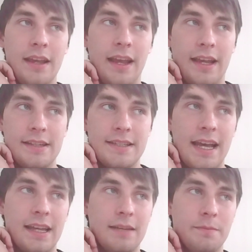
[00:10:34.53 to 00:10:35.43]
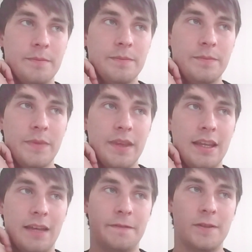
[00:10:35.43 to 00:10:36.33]
and yeah, and
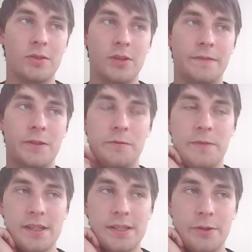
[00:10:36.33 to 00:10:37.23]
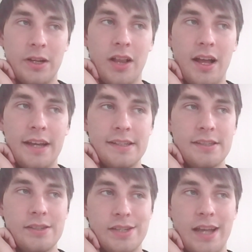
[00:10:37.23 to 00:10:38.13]
if you if you feel so inclined,
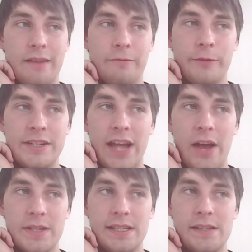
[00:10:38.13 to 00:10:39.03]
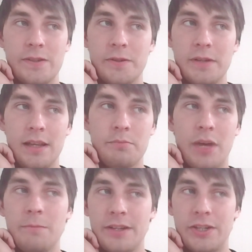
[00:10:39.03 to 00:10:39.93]
just kind of reach out to
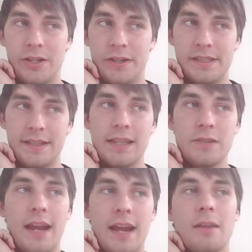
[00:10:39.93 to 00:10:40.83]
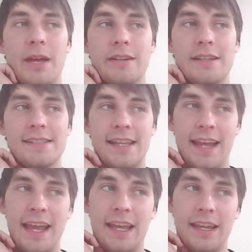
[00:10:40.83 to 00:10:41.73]
publishers that you care about and say,
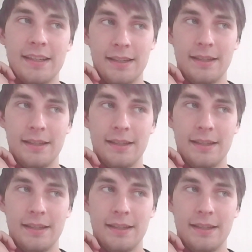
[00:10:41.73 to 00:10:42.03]
hey,